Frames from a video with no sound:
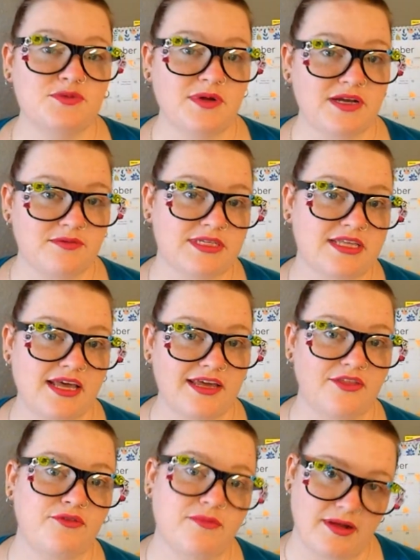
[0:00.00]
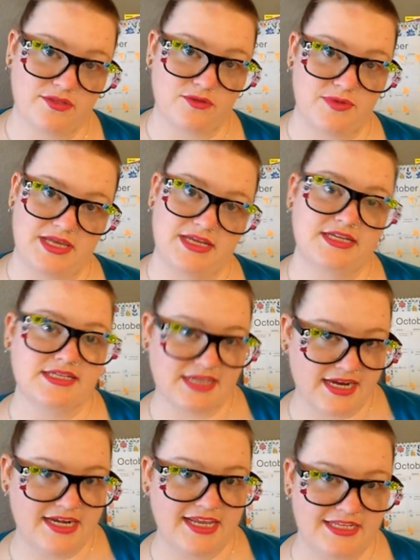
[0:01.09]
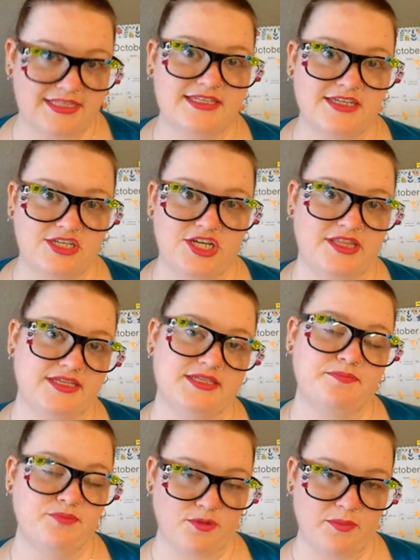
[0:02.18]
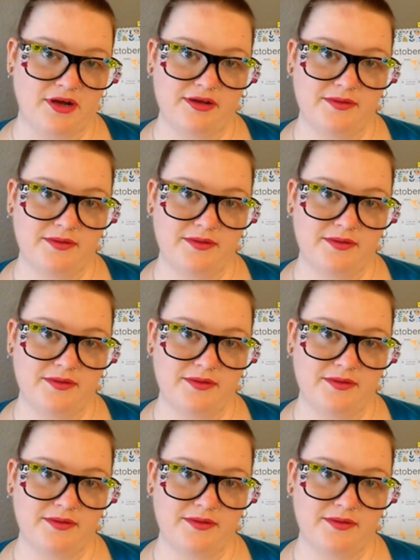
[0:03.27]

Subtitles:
what it was like throughout the week, designing and stitching this bookmark.